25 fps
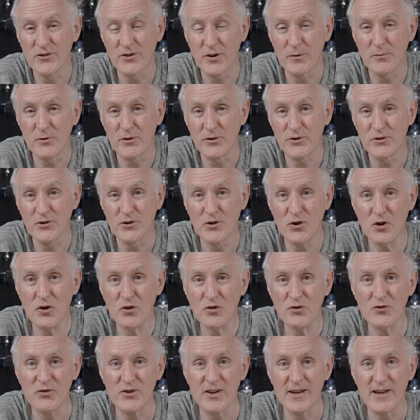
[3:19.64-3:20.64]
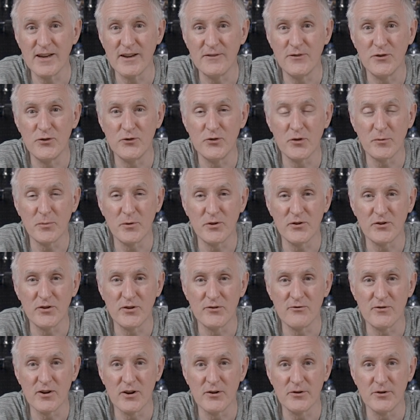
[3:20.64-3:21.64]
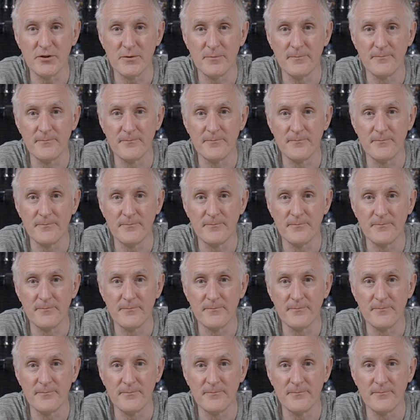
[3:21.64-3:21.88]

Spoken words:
example, onto concrete if you drop it onto the road.